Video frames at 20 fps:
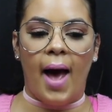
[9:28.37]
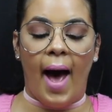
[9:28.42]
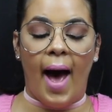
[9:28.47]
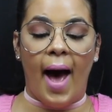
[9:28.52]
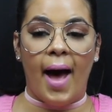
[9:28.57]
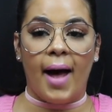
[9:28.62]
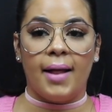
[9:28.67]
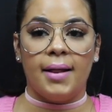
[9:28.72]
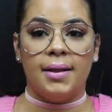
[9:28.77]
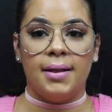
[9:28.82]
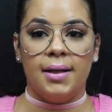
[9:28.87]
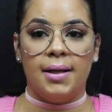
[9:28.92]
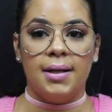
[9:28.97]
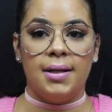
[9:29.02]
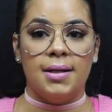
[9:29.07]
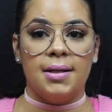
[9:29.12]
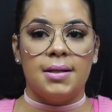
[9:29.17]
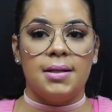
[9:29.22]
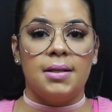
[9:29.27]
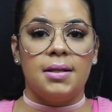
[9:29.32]
at
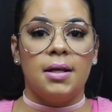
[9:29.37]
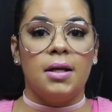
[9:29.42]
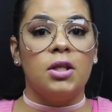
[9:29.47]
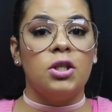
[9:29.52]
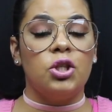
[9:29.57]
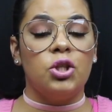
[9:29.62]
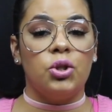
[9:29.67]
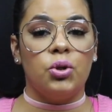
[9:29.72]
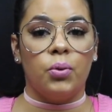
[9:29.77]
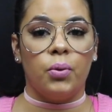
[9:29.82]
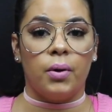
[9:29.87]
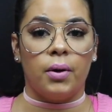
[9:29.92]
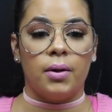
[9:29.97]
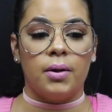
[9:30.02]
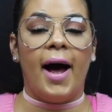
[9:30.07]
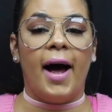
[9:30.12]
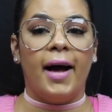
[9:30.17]
these stores.